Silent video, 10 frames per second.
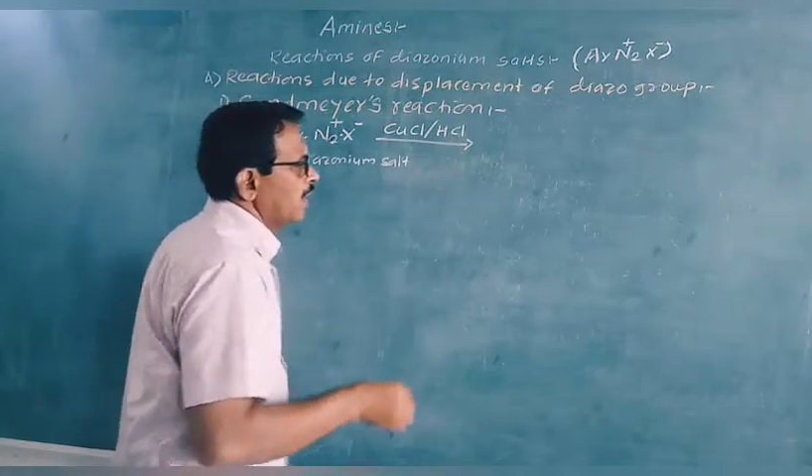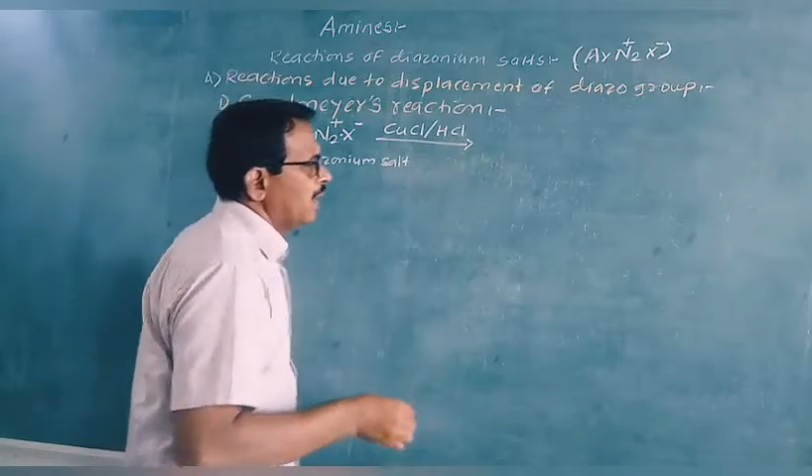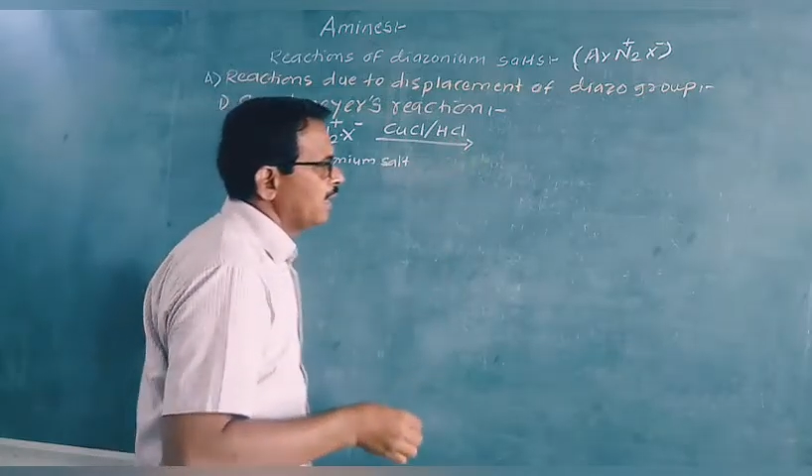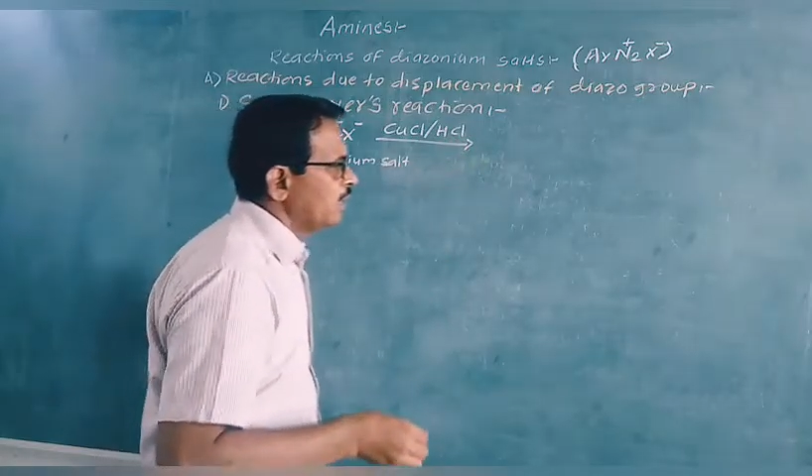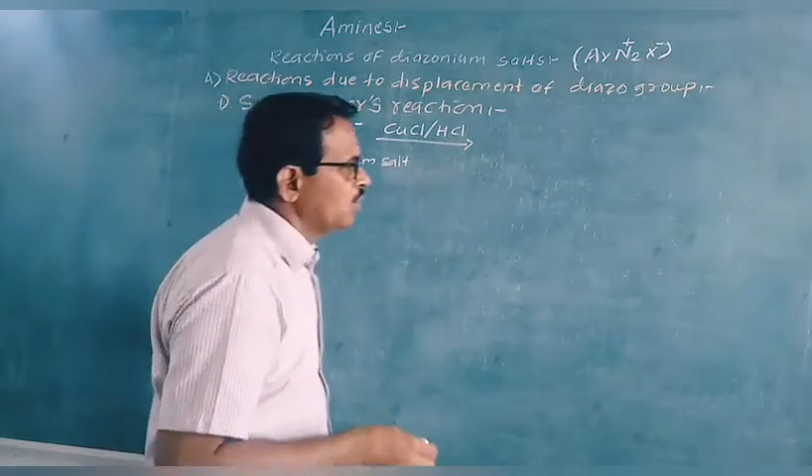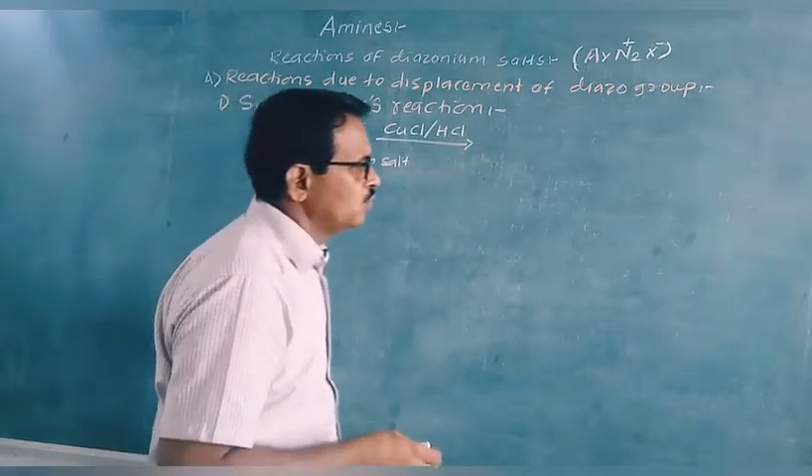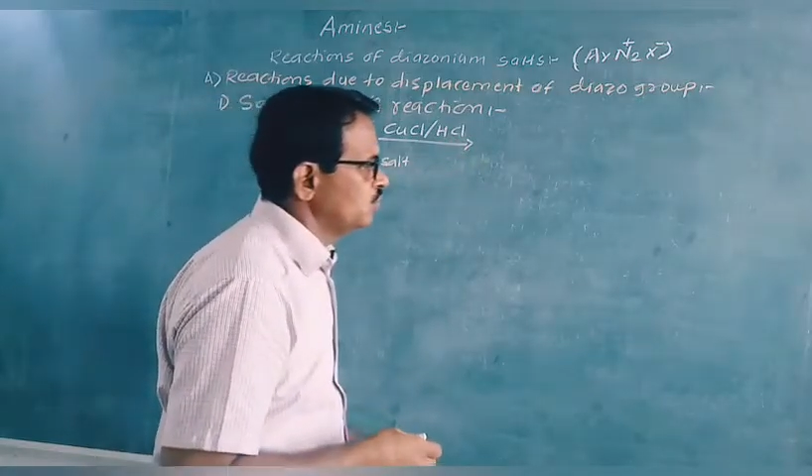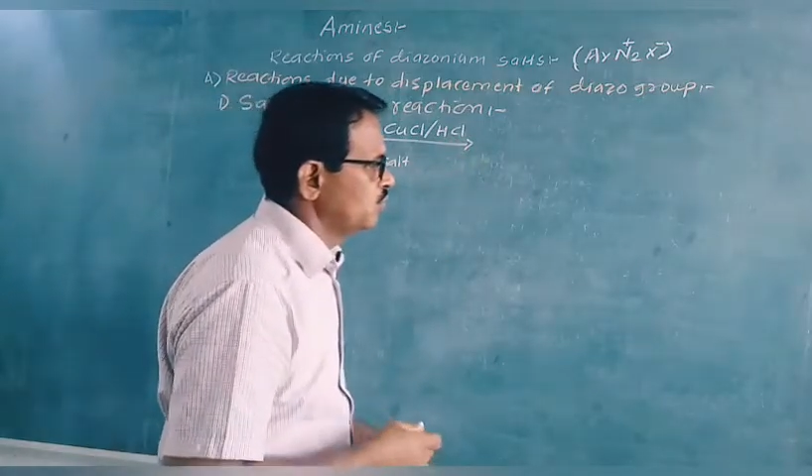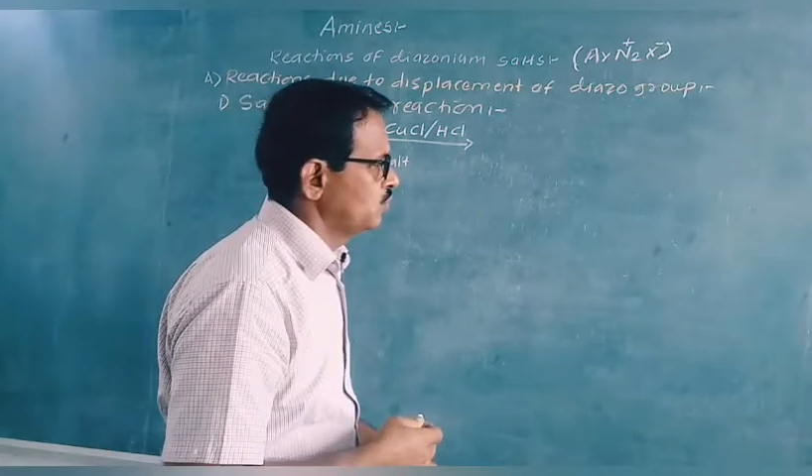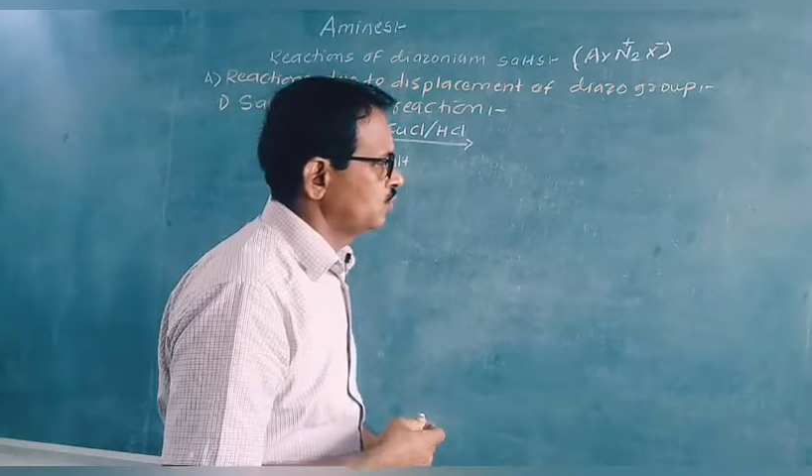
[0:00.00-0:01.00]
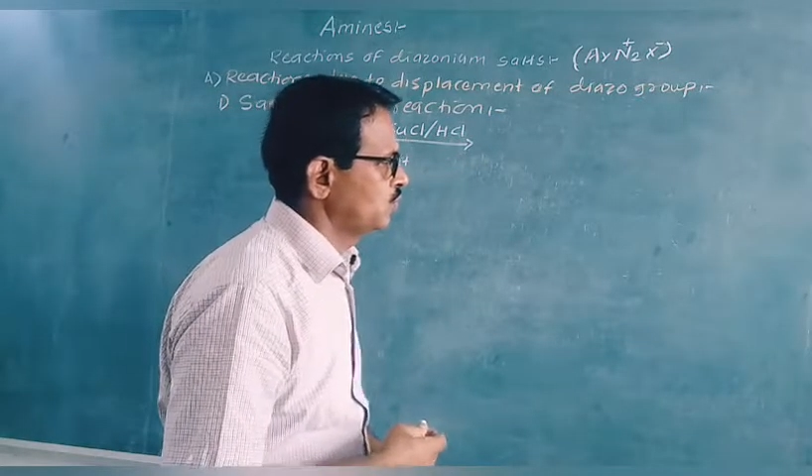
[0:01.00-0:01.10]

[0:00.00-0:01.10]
it goes